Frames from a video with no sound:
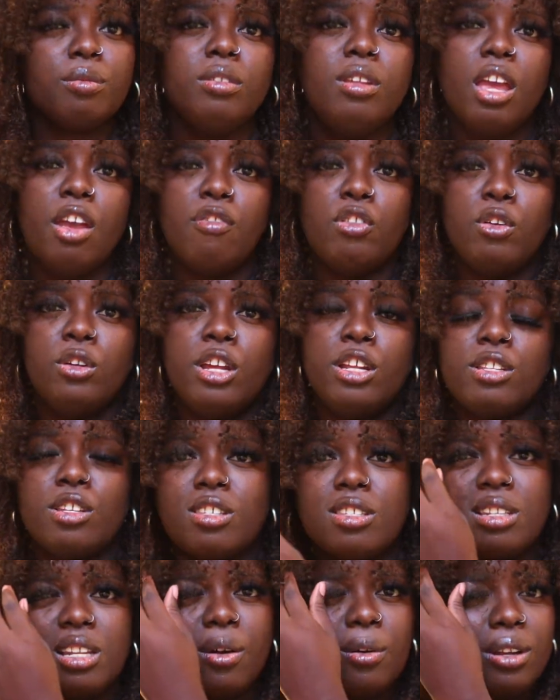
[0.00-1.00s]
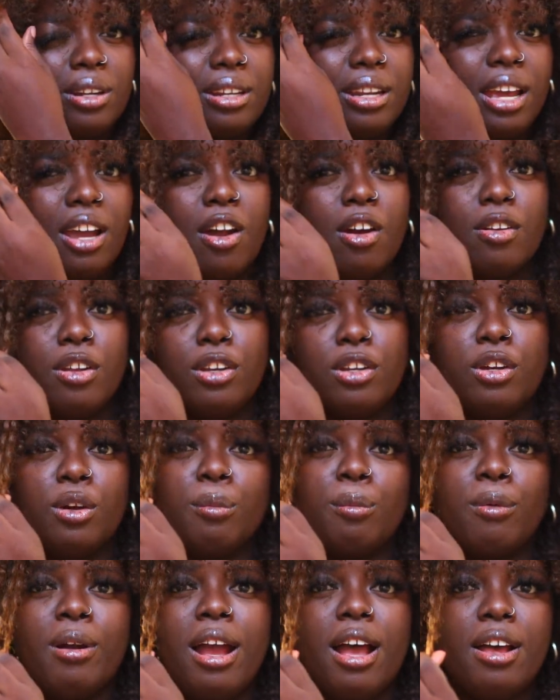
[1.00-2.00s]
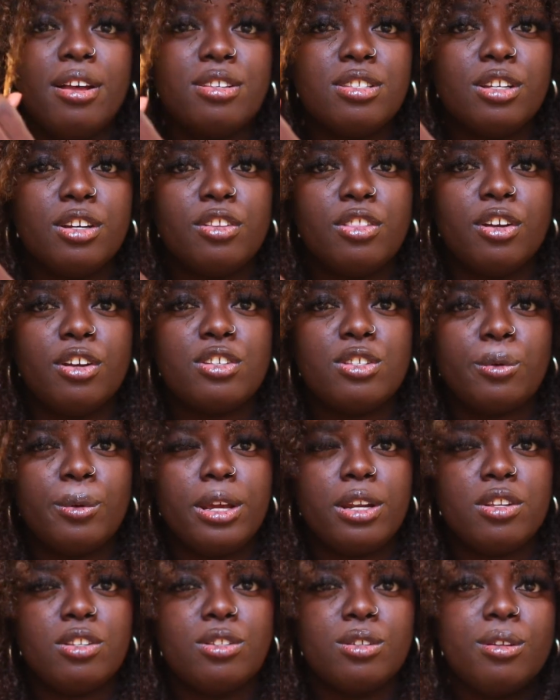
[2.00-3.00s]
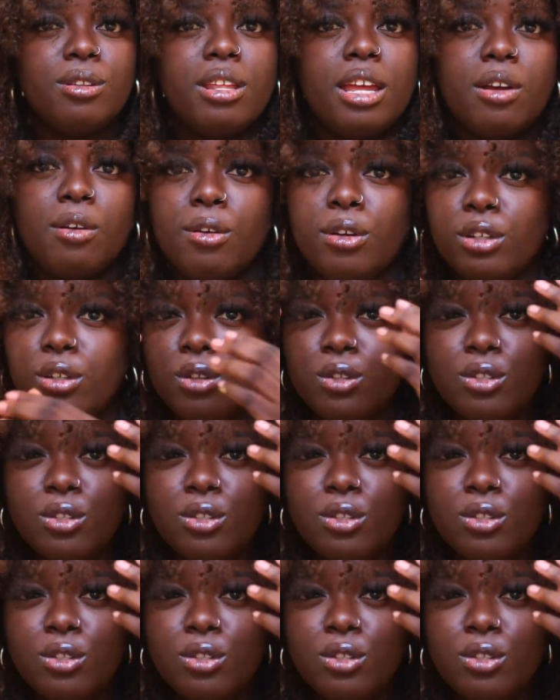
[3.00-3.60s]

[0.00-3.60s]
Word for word: If you need to slow it down in your browser, there's a way to do that on